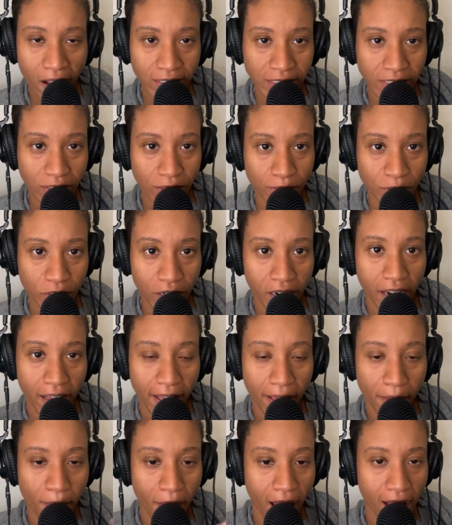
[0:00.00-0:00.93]
so i'm trying to
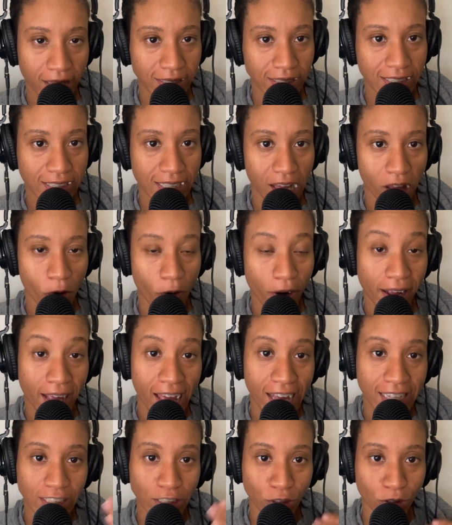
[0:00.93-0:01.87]
get back to that or
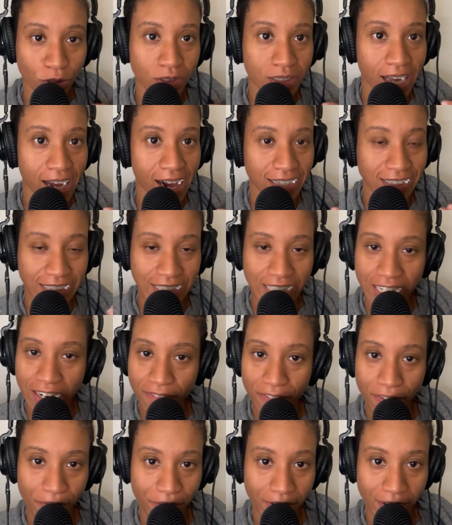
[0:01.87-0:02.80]
get to that because i
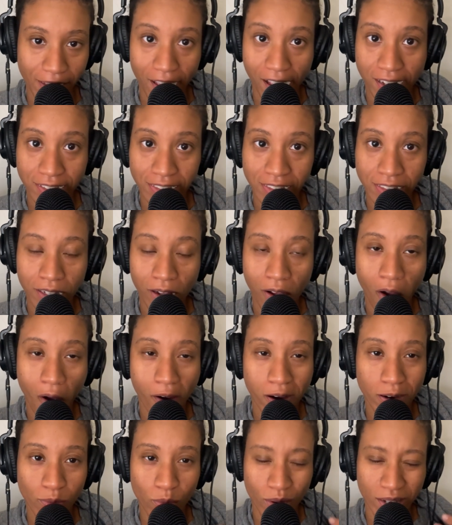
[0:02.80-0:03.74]
never really
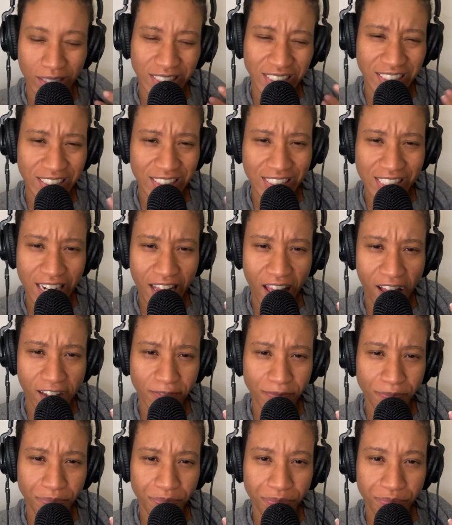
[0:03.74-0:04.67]
was into that
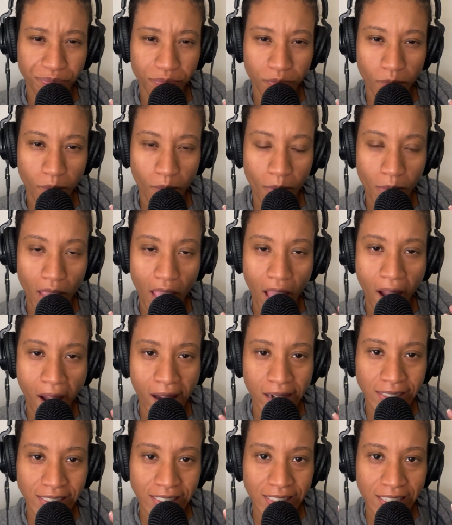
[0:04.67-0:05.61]

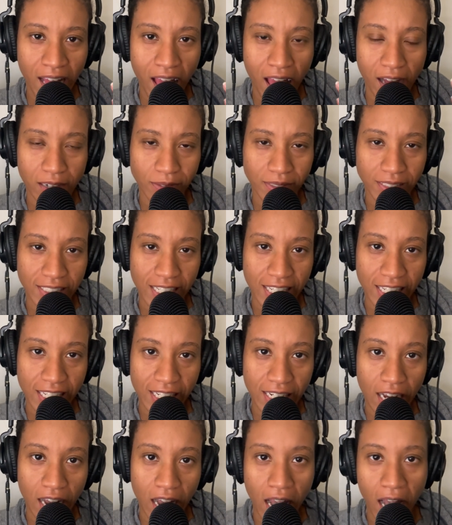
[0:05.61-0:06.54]
i was
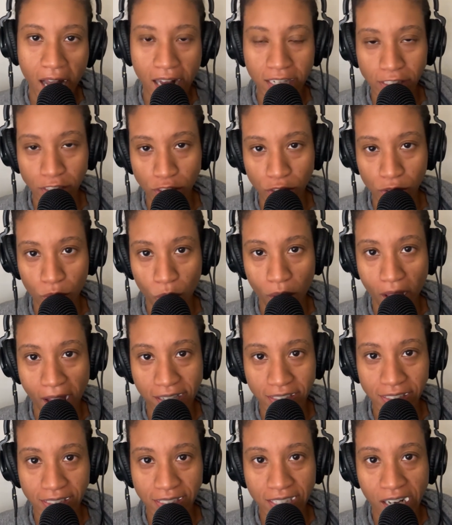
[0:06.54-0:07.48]
eating and
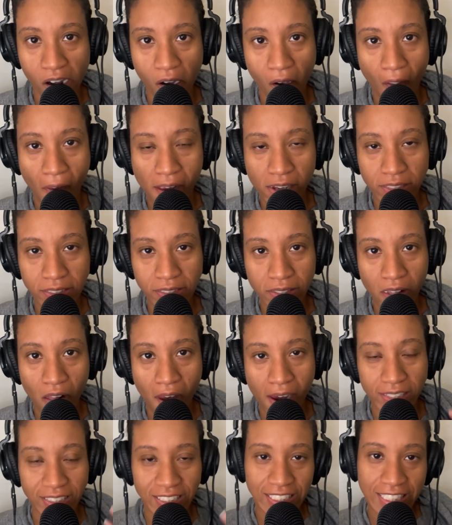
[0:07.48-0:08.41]
enjoying
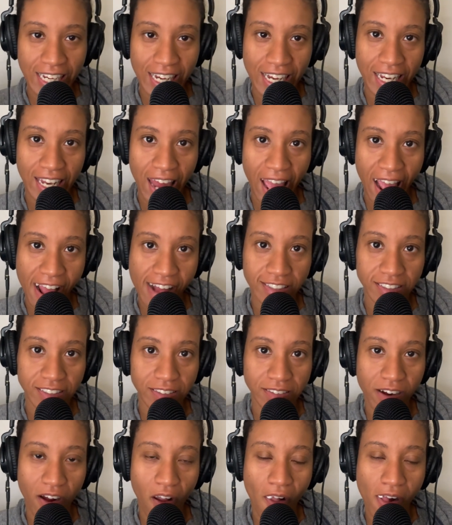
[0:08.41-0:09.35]
then i got
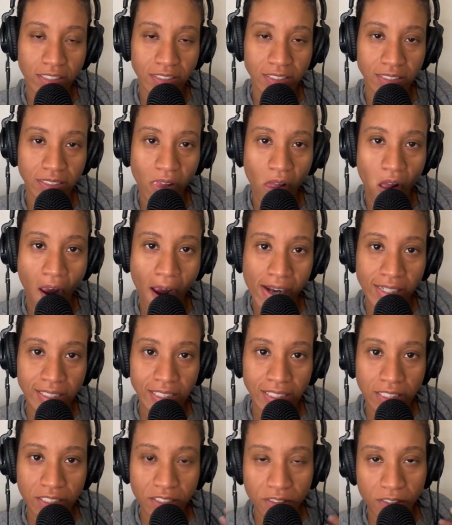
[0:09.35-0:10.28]
loud
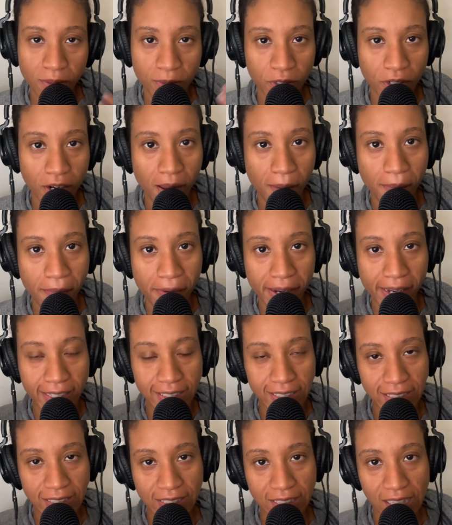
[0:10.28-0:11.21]
so i'm trying to bring
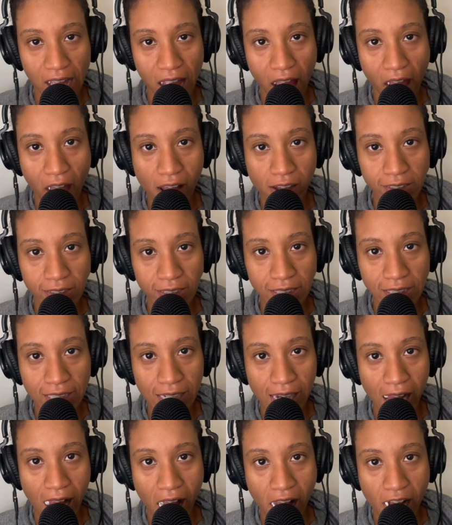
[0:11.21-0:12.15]
it down a
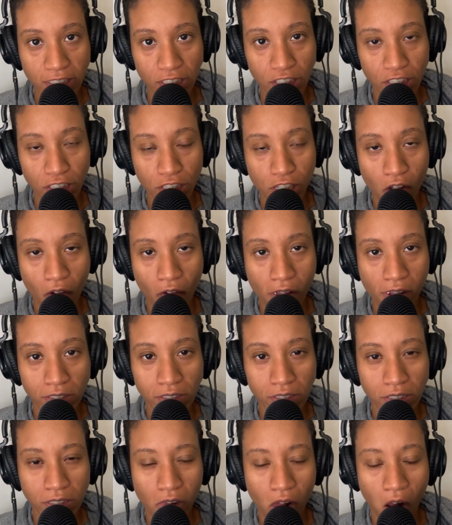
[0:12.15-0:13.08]
notch
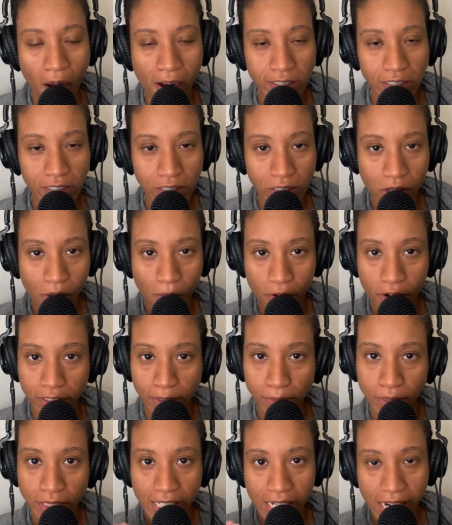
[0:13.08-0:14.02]
you know i'm trying
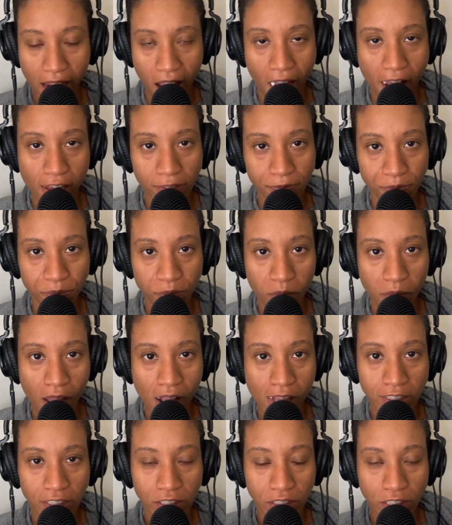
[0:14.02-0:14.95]
to bring it down
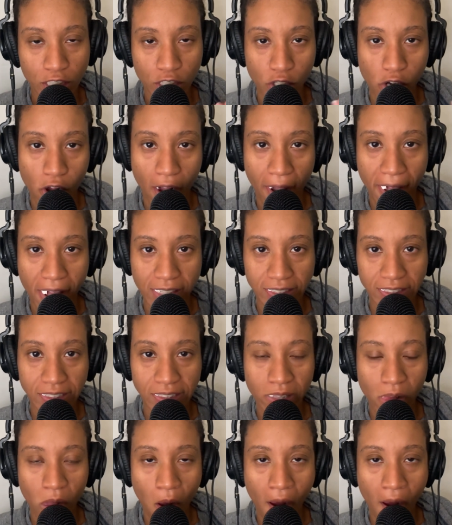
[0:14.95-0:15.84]
so that y'all can